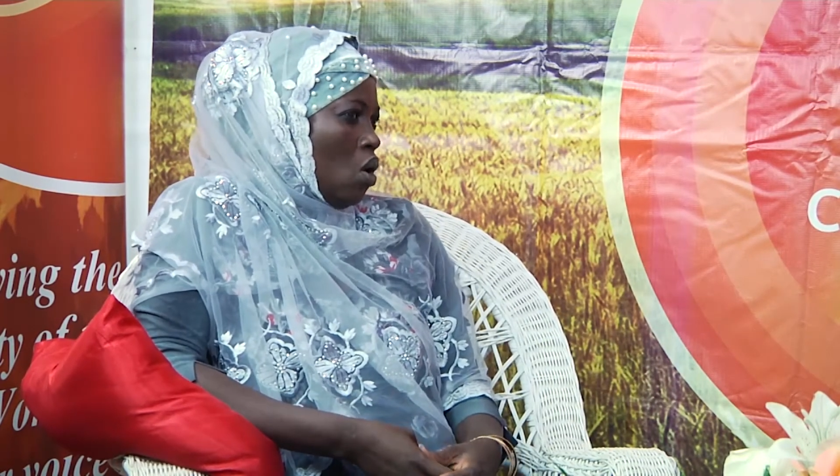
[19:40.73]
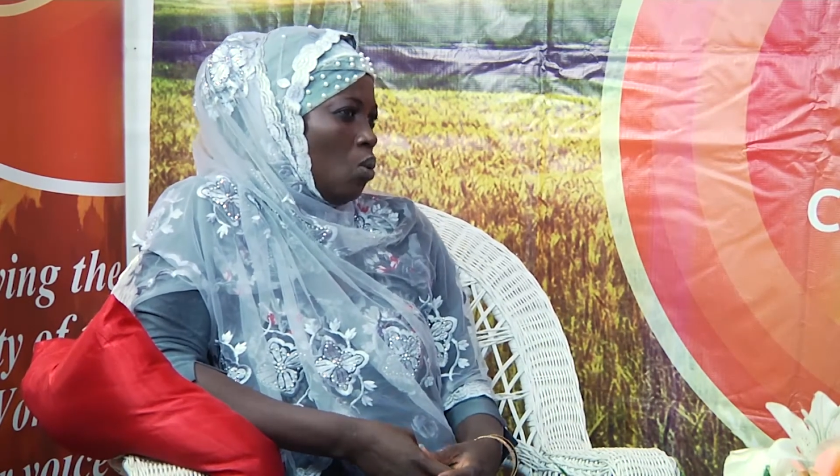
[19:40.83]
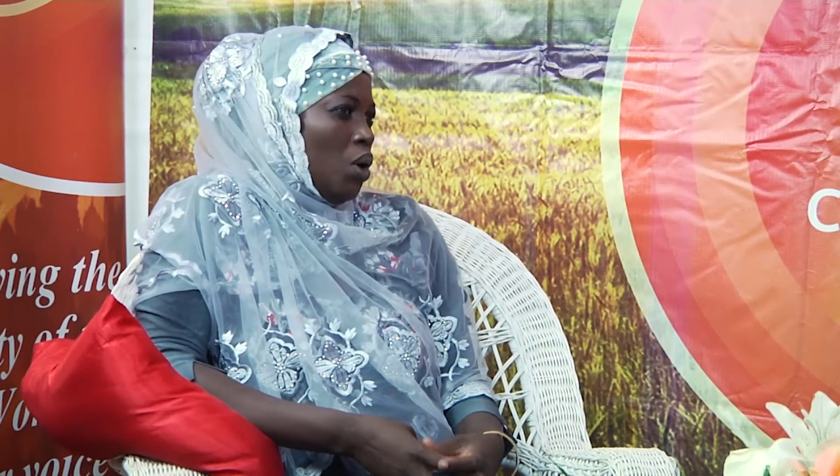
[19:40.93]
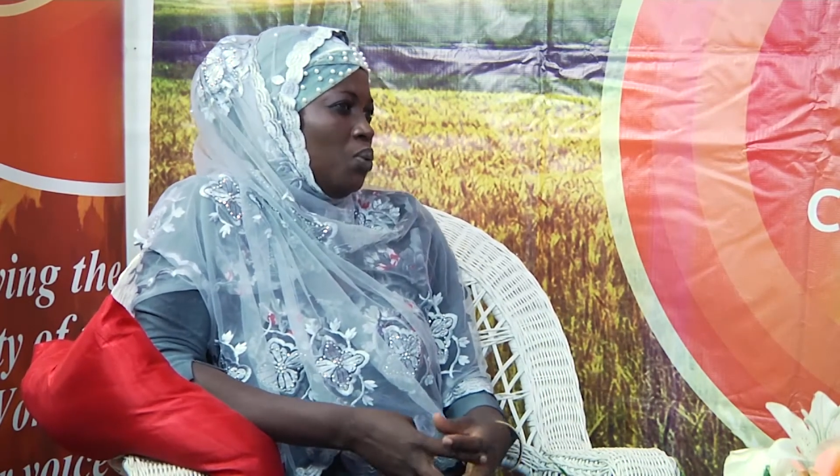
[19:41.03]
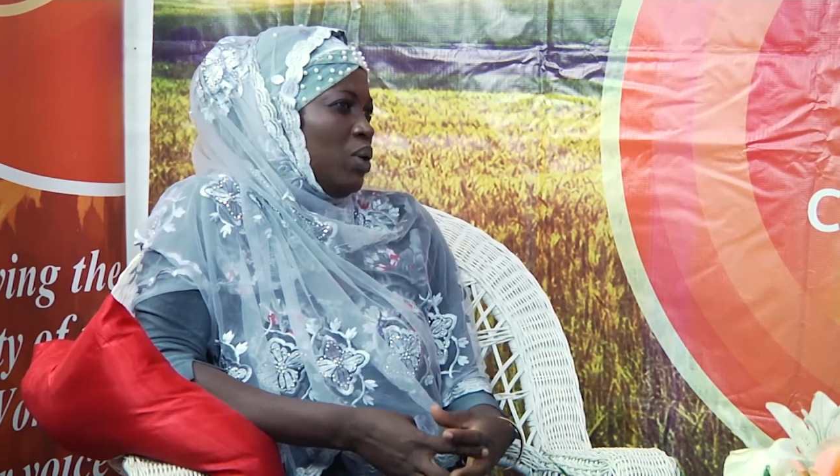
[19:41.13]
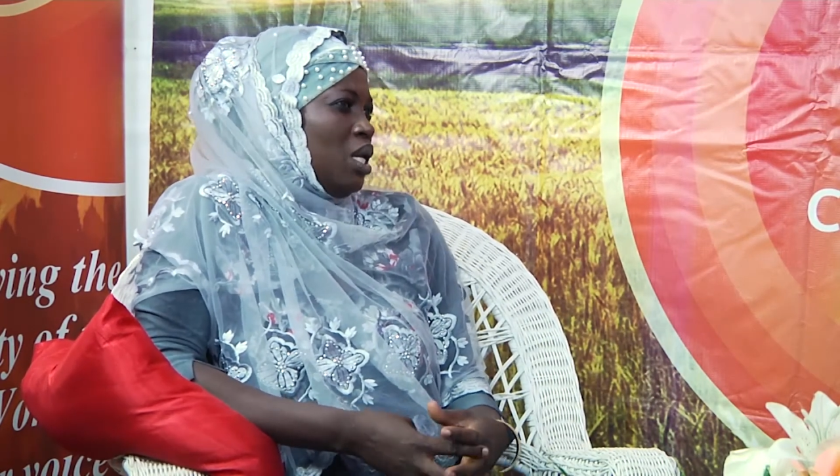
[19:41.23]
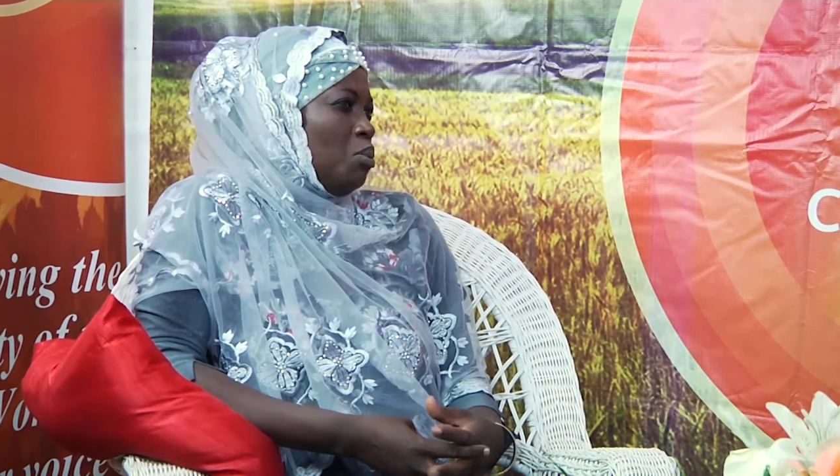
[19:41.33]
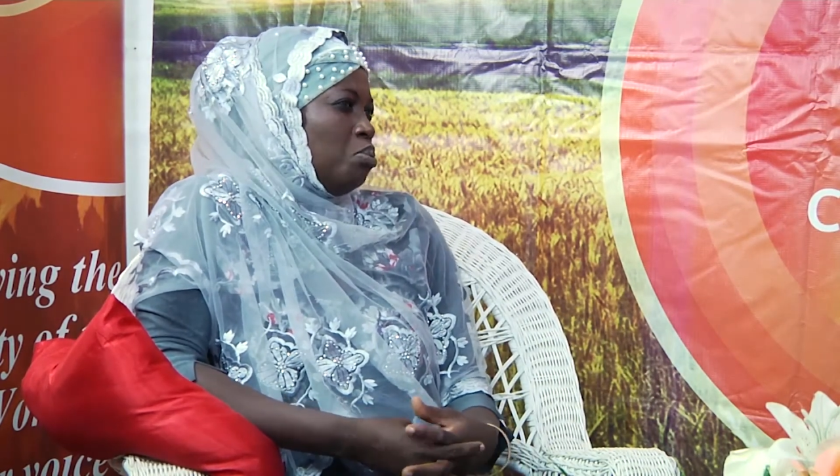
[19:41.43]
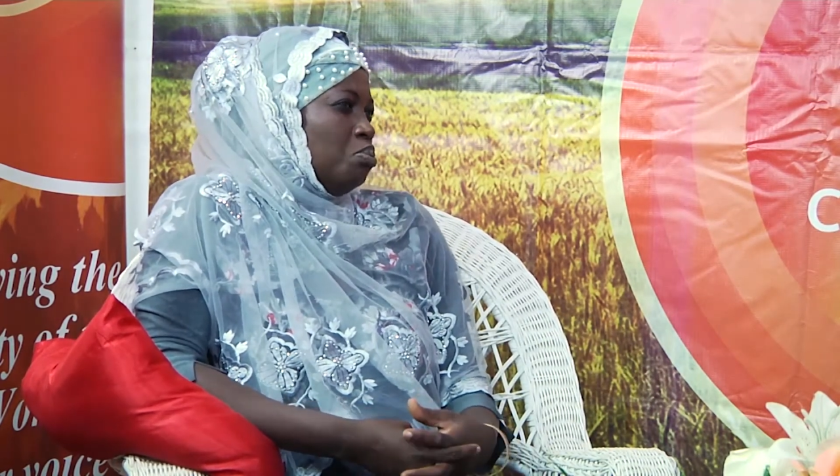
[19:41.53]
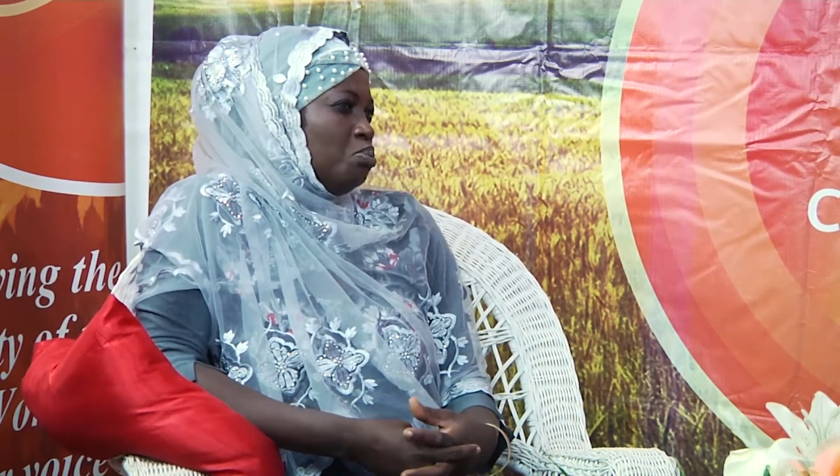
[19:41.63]
what really
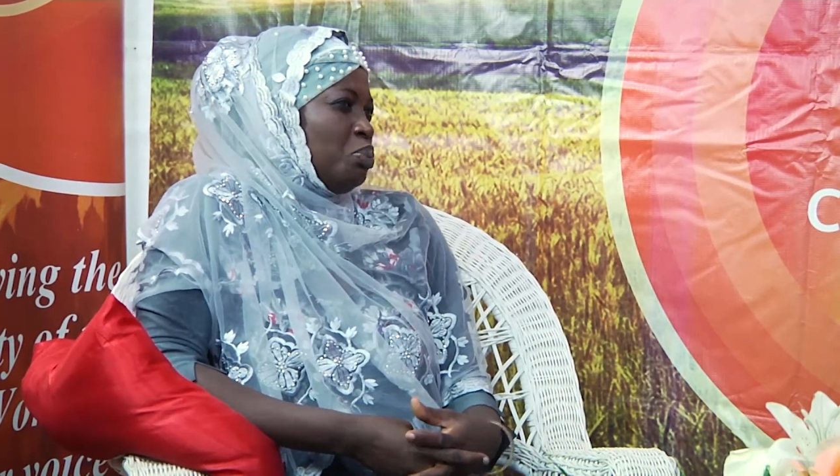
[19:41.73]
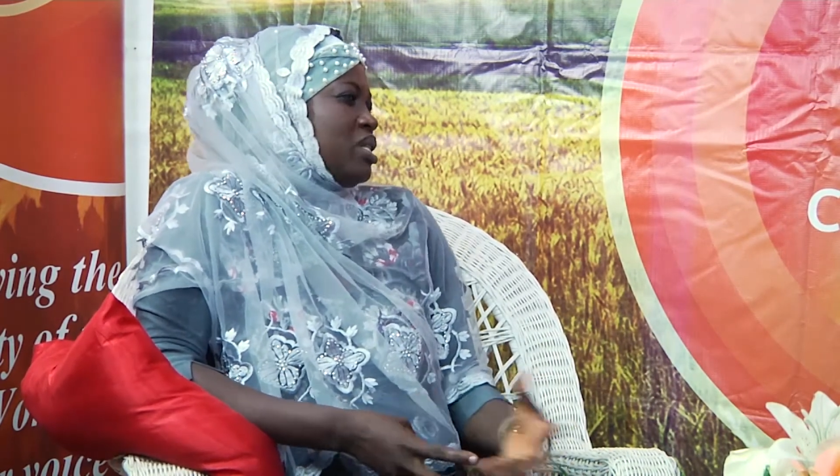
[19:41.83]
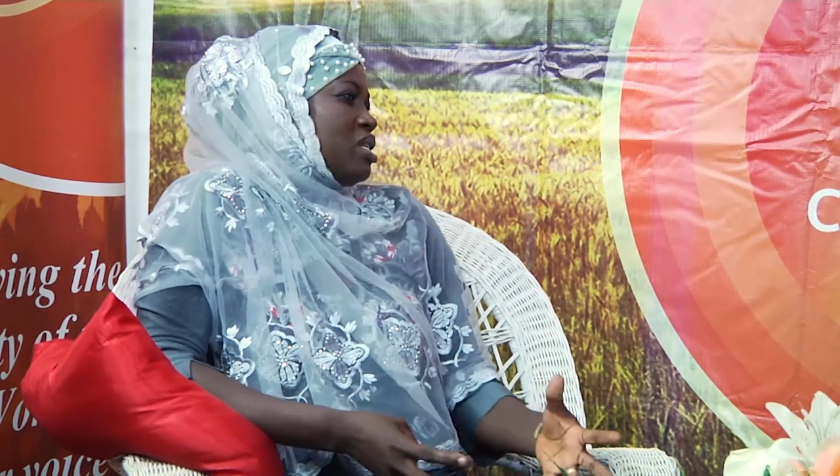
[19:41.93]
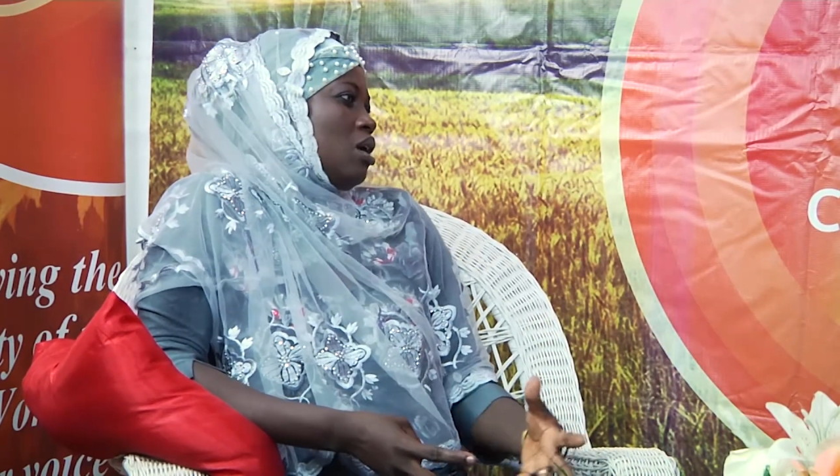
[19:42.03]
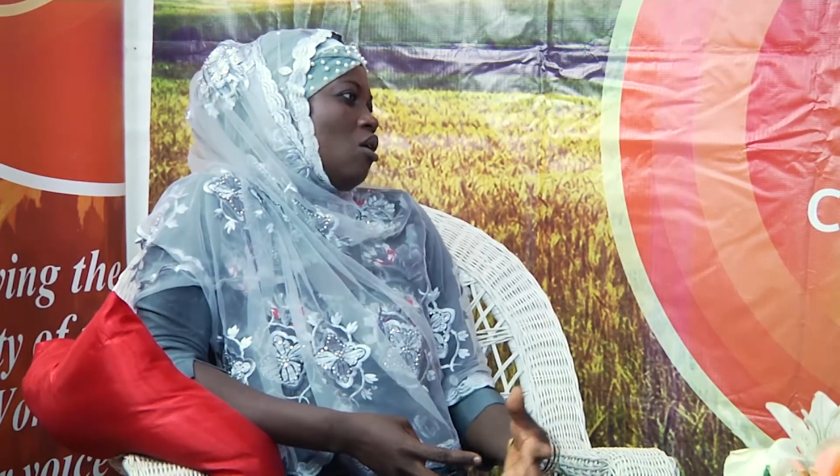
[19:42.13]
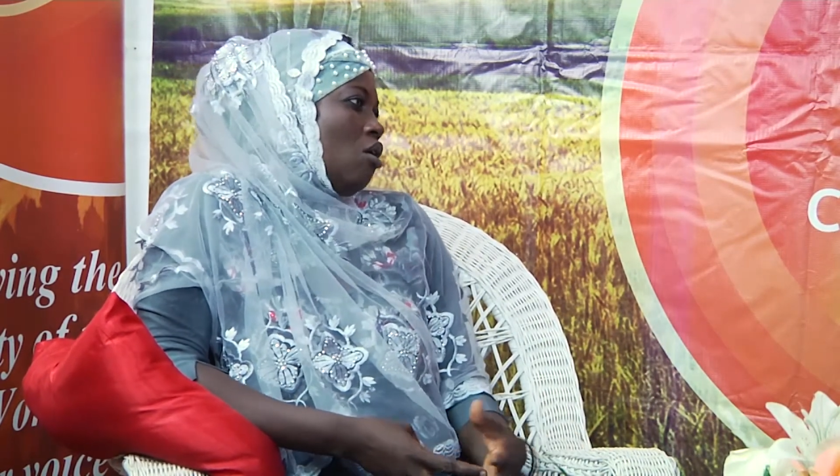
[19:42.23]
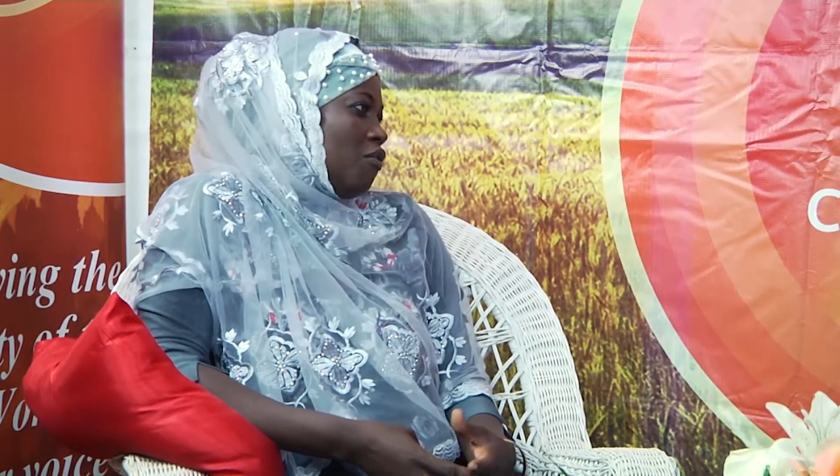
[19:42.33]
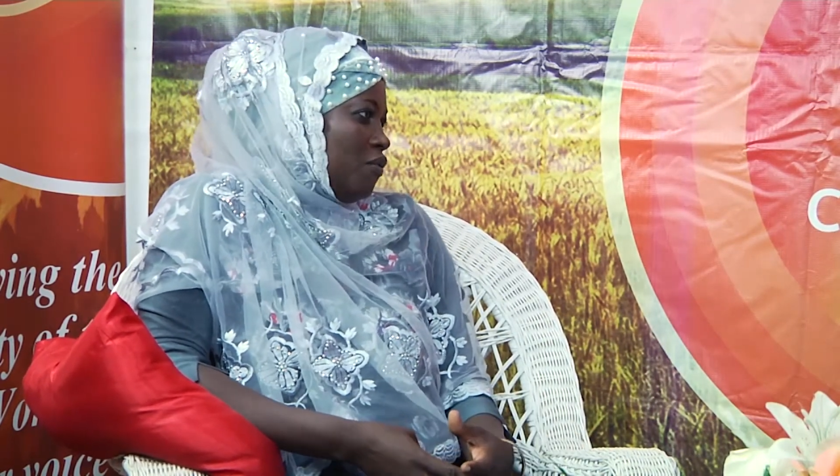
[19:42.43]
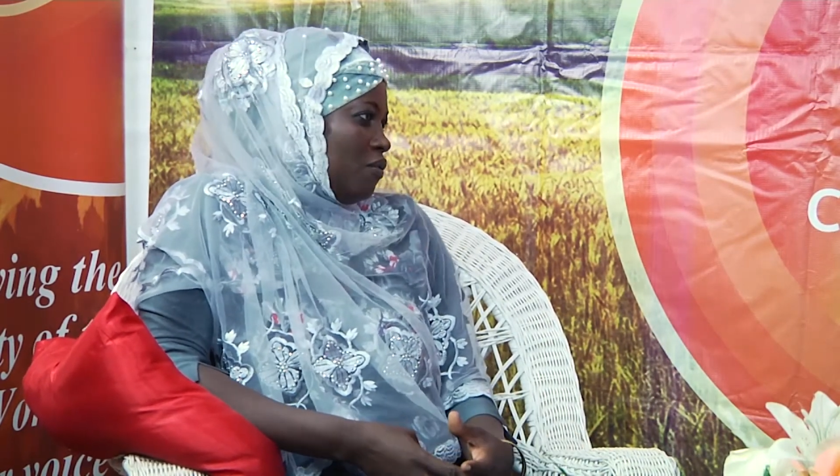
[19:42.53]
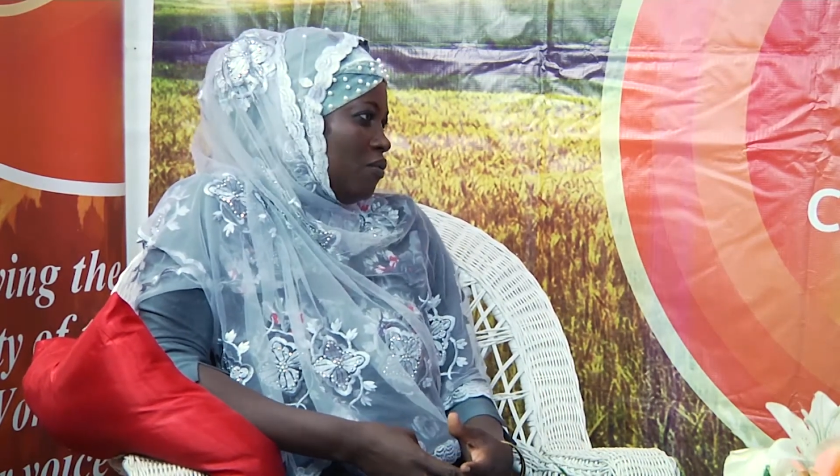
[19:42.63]
puts her off.